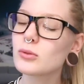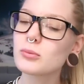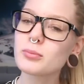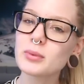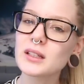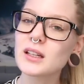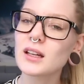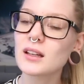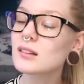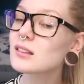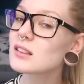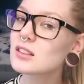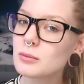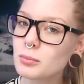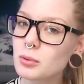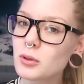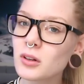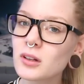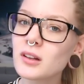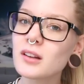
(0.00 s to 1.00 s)
would be kind of
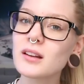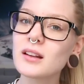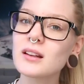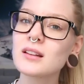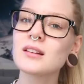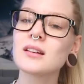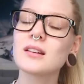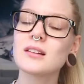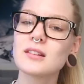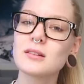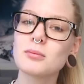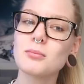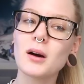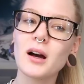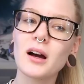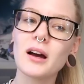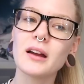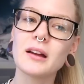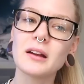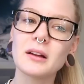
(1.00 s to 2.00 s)
disappointed in is
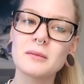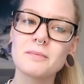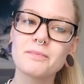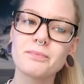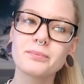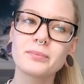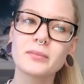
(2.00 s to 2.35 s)
my